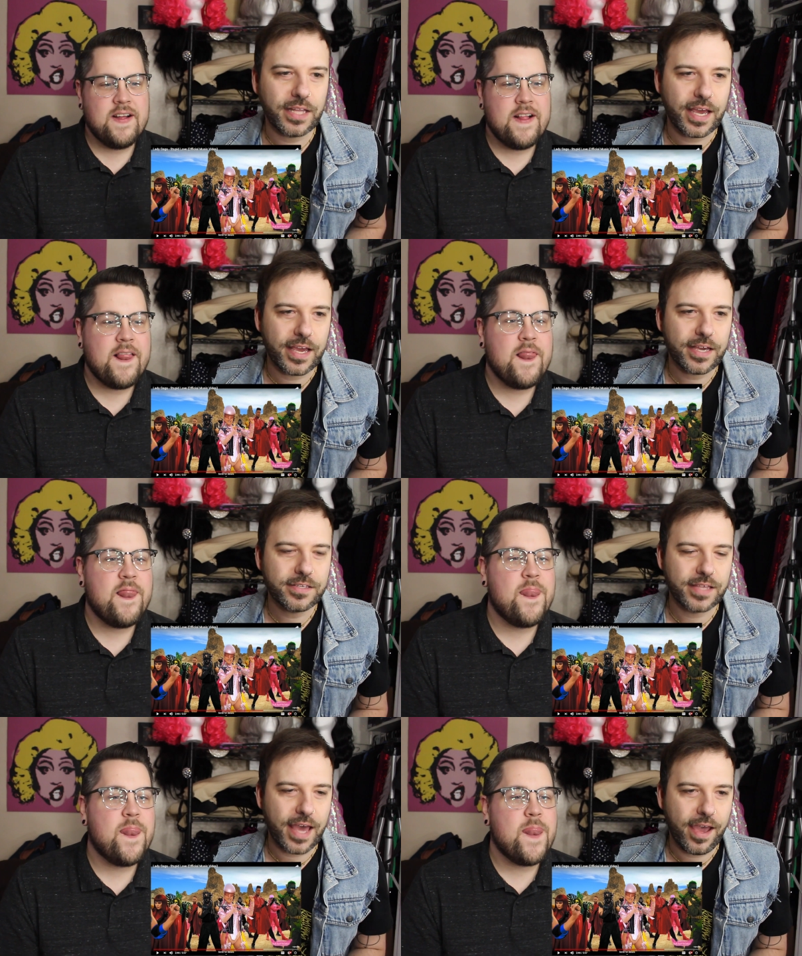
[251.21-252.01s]

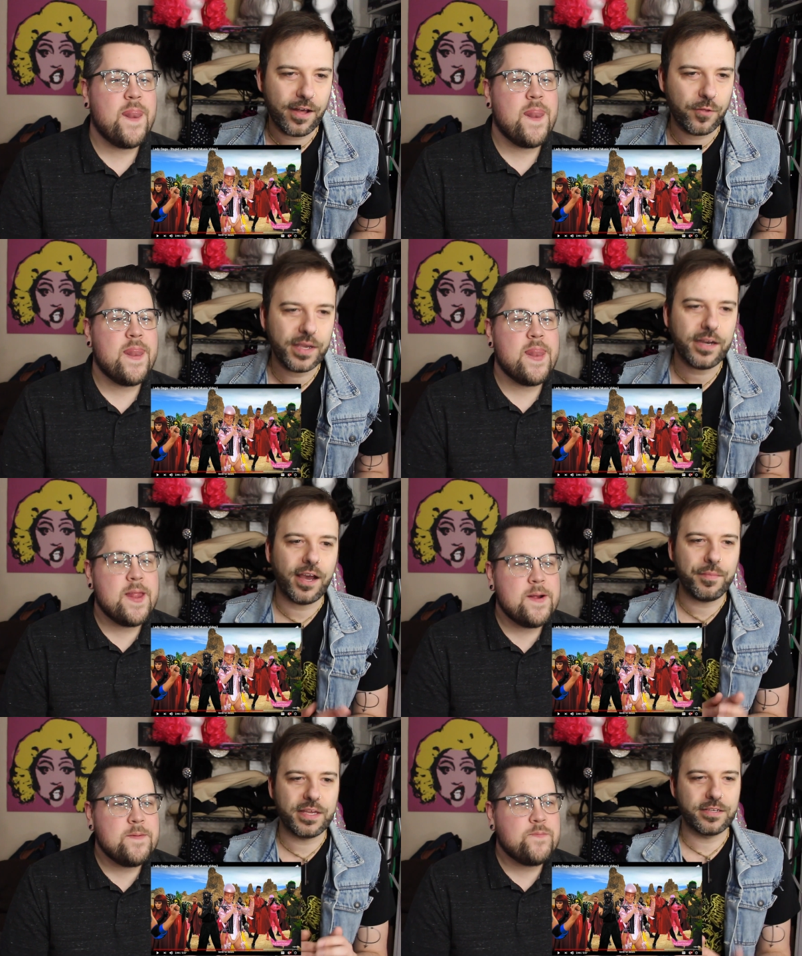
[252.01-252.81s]
Speaker 1: legs, the helmet. I'm